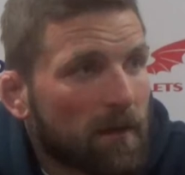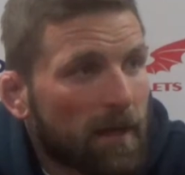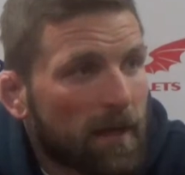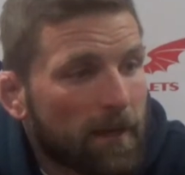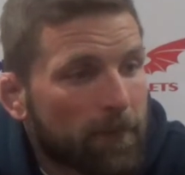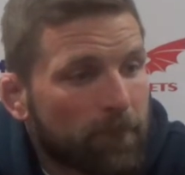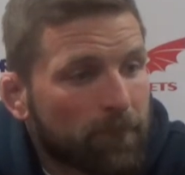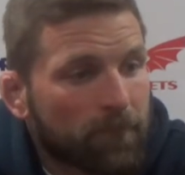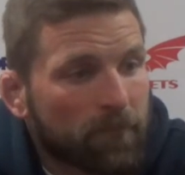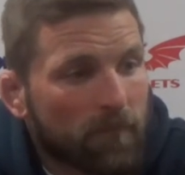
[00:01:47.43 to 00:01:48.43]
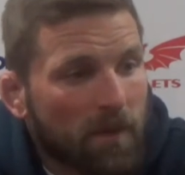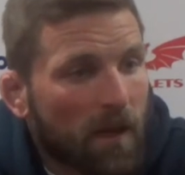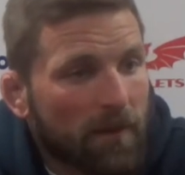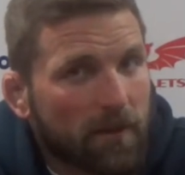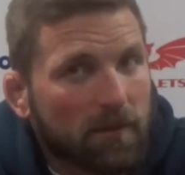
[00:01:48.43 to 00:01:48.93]

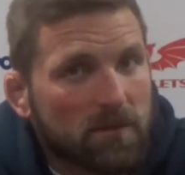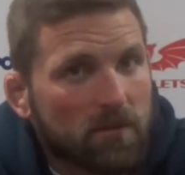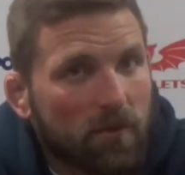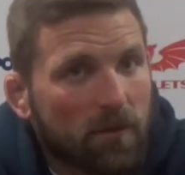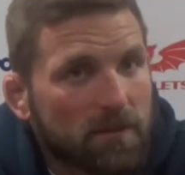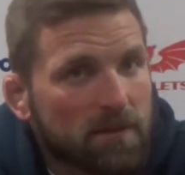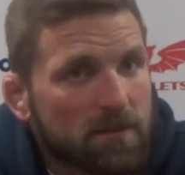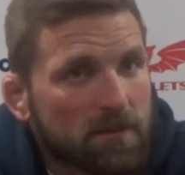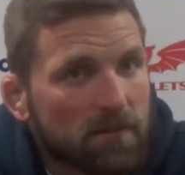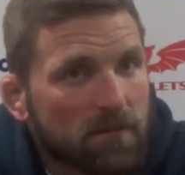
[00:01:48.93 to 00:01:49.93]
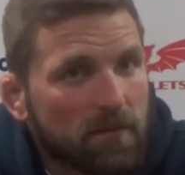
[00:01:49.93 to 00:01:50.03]
I think the squad is,